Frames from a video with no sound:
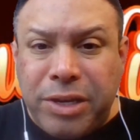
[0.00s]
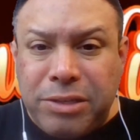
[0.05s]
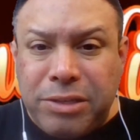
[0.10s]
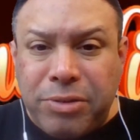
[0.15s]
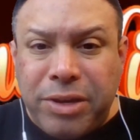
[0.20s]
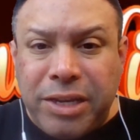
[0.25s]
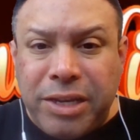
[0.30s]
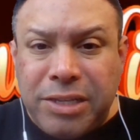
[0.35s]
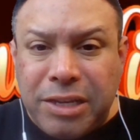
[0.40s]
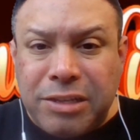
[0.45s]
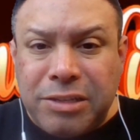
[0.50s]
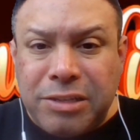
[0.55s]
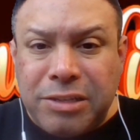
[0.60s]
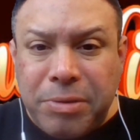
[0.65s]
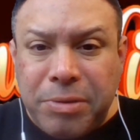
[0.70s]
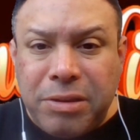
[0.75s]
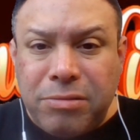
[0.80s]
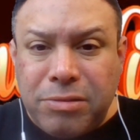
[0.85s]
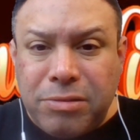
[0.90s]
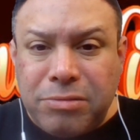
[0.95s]
2020 tell us to
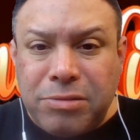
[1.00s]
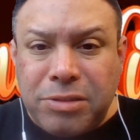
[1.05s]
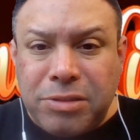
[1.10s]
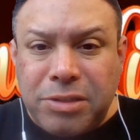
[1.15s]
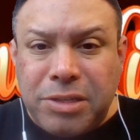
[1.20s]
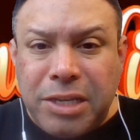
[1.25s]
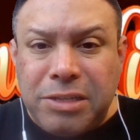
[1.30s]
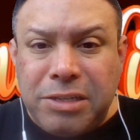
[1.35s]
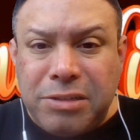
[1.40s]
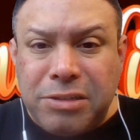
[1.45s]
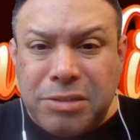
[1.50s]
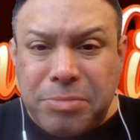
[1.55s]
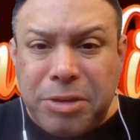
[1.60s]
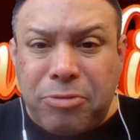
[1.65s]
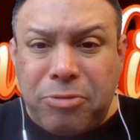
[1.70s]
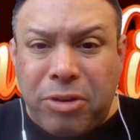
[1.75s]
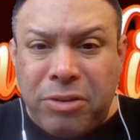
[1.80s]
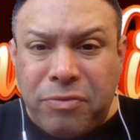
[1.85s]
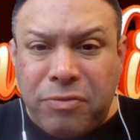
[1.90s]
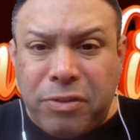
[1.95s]
be teachers to be
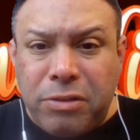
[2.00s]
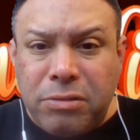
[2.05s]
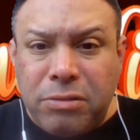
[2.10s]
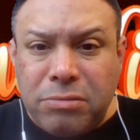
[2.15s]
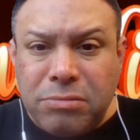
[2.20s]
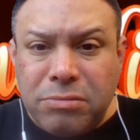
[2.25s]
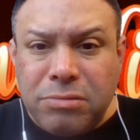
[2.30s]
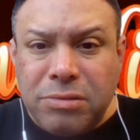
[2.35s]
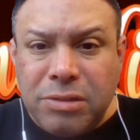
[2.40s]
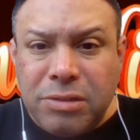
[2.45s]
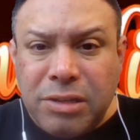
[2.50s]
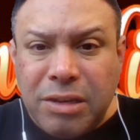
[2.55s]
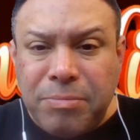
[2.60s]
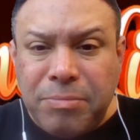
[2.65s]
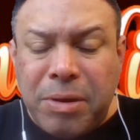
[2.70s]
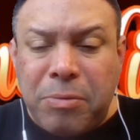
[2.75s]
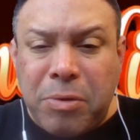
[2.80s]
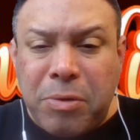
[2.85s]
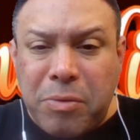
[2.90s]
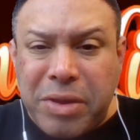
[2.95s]
grateful
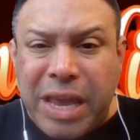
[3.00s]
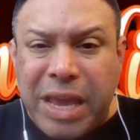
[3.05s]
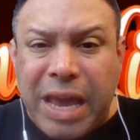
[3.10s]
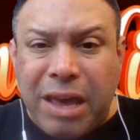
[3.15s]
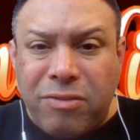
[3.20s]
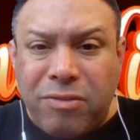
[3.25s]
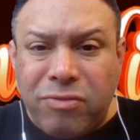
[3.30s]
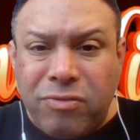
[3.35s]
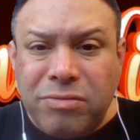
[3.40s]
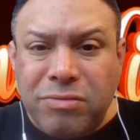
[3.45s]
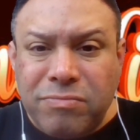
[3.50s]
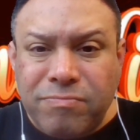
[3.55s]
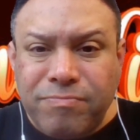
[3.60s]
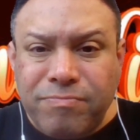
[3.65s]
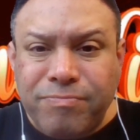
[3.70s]
about what we have.